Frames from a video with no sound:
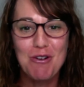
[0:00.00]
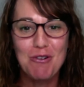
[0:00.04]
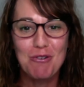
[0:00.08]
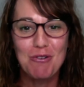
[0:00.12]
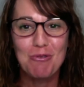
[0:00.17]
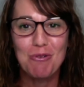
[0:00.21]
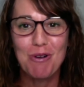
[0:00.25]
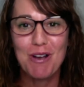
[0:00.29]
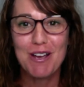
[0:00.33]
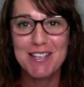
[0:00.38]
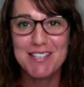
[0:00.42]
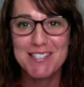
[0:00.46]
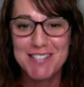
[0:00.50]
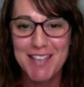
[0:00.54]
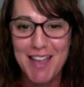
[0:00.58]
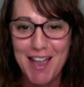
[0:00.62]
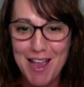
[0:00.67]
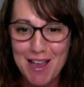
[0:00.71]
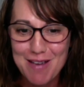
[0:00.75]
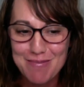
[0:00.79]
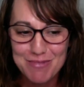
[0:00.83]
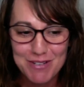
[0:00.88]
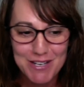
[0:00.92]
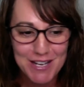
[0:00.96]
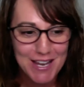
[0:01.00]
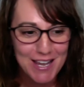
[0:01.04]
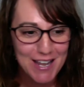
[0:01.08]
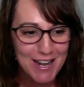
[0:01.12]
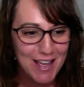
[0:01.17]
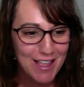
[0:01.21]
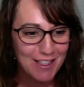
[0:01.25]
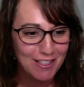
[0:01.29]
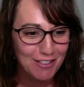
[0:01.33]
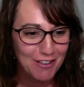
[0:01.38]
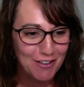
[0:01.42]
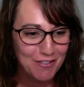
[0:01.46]
What is happening?
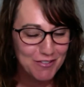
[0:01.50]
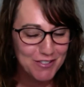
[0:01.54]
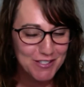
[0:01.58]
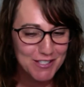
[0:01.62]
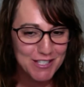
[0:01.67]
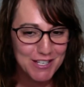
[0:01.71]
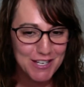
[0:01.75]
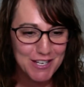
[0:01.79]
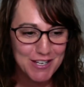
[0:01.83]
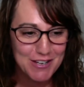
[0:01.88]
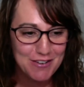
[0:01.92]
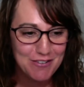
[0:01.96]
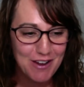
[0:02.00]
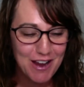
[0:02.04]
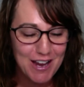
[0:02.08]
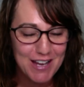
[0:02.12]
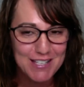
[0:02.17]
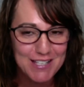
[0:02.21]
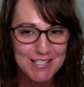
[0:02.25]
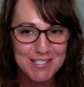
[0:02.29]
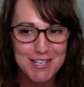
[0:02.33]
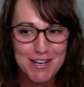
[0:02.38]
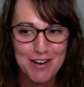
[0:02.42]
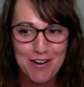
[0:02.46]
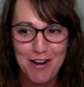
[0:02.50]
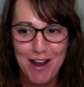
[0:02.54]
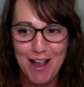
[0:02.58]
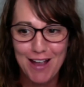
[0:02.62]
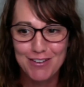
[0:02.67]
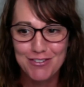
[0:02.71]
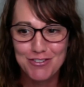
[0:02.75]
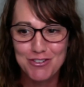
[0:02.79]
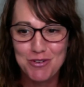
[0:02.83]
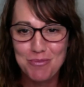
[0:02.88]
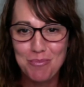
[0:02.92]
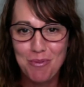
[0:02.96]
I love seeing you guys here
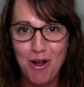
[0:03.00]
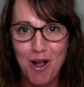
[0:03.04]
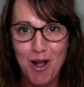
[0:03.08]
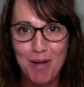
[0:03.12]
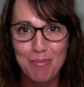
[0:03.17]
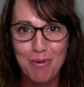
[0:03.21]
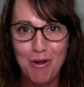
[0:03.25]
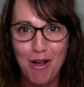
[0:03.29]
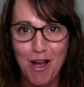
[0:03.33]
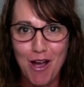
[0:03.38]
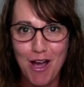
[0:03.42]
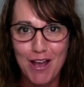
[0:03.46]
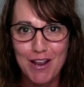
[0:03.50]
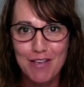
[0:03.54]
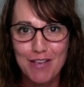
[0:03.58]
as you pop on.